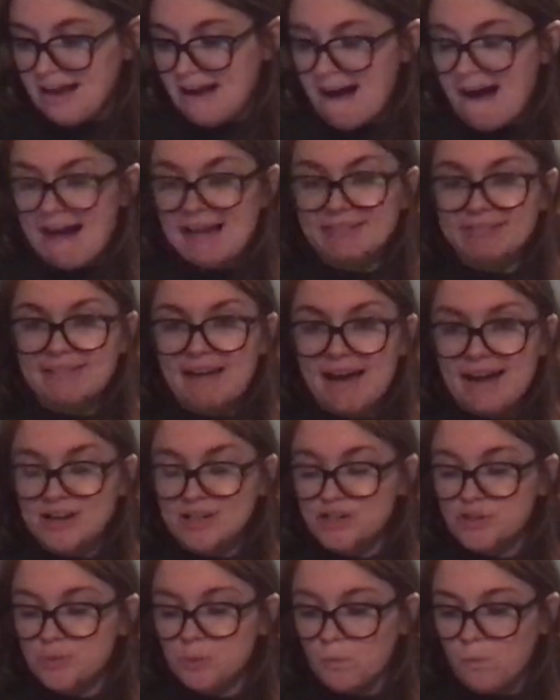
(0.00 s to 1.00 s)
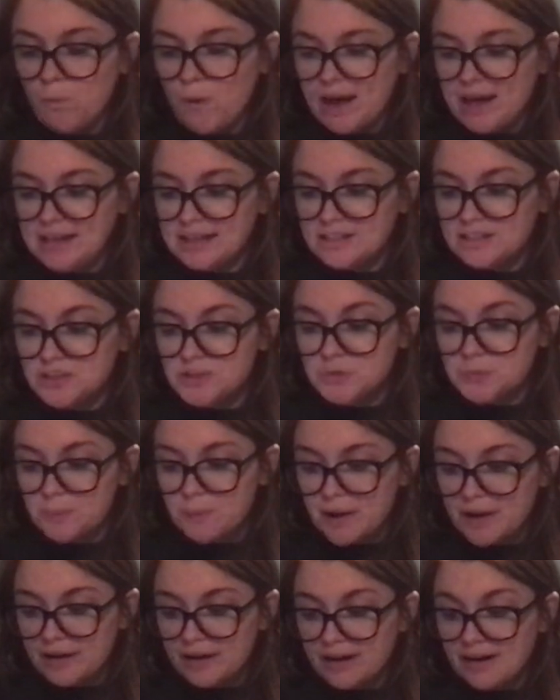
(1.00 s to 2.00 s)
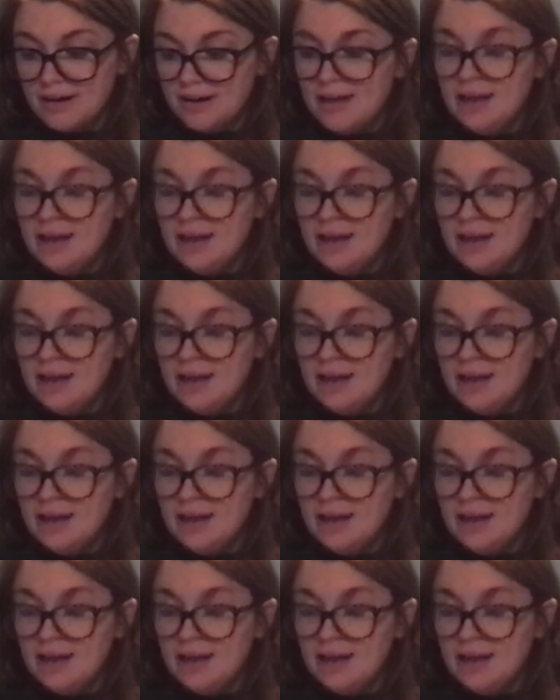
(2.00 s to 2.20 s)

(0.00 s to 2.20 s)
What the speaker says: eyelash white sweater.